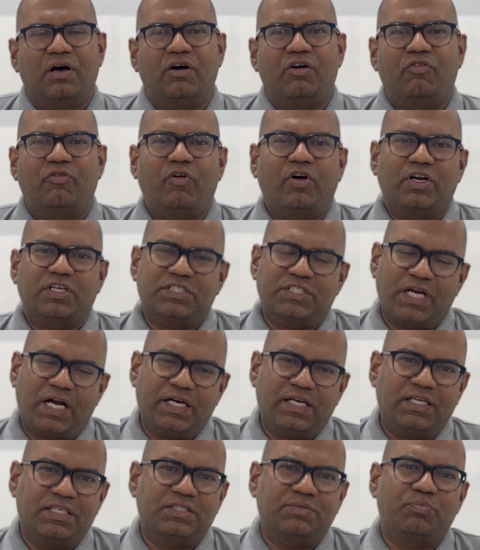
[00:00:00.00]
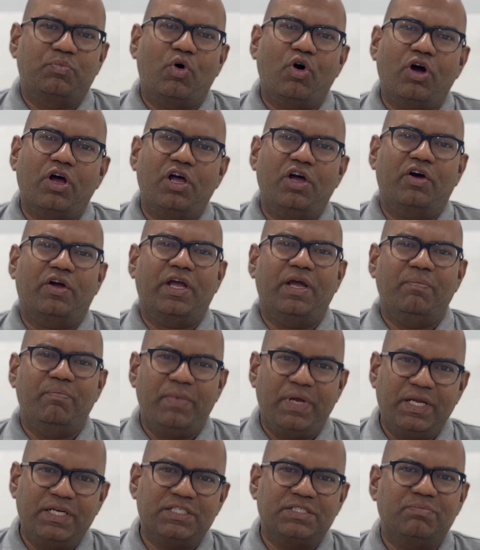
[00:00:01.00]
For starters, Pokayoke
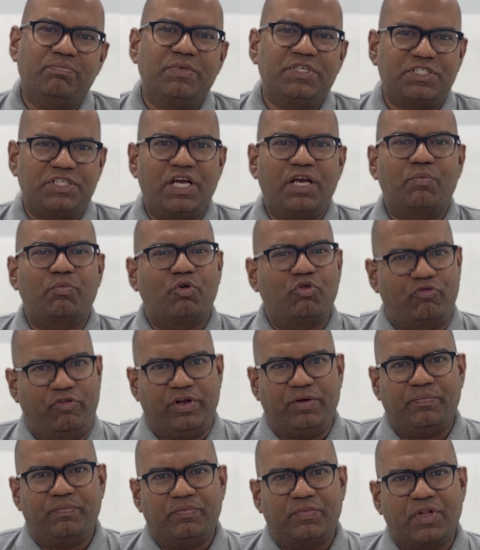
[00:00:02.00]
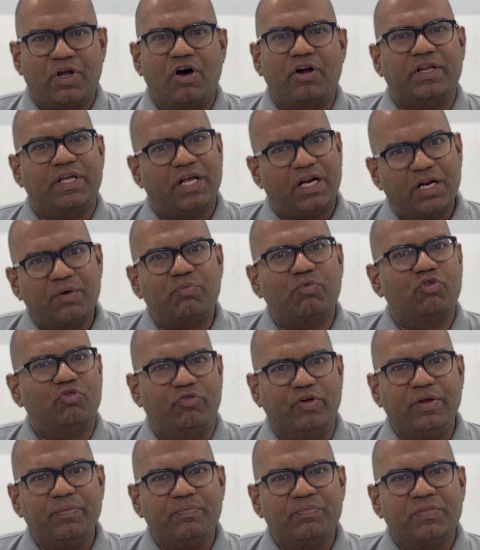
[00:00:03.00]
means mistake proofing or error
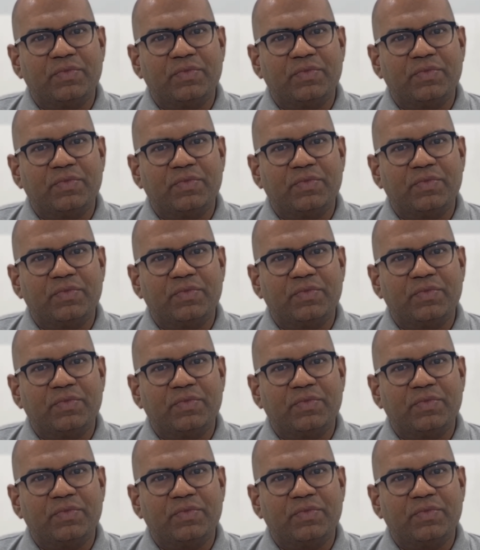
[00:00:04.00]
proofing.